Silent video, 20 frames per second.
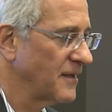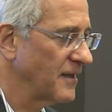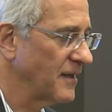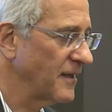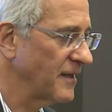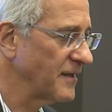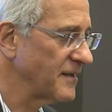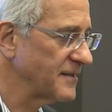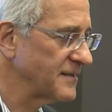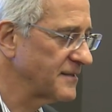
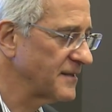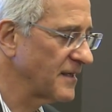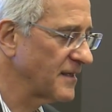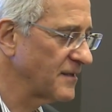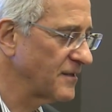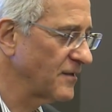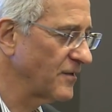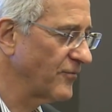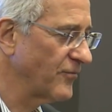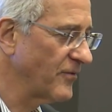is that
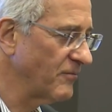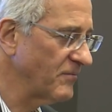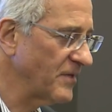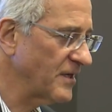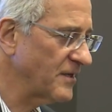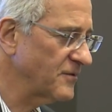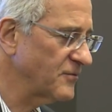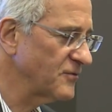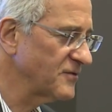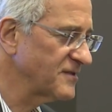the
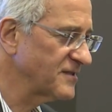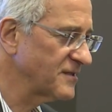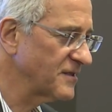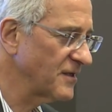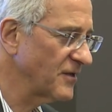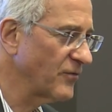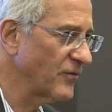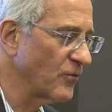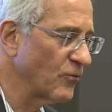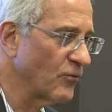minute you
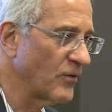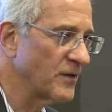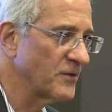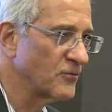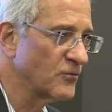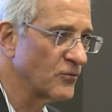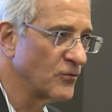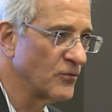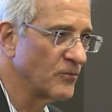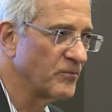see that one
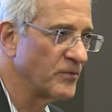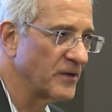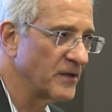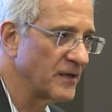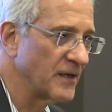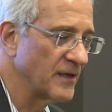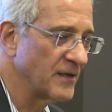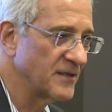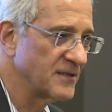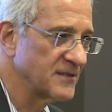group in
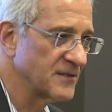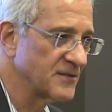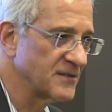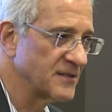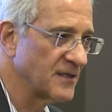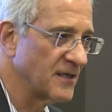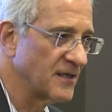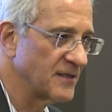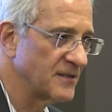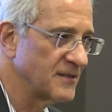any
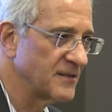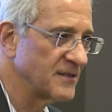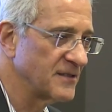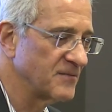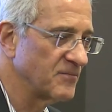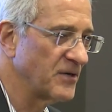society is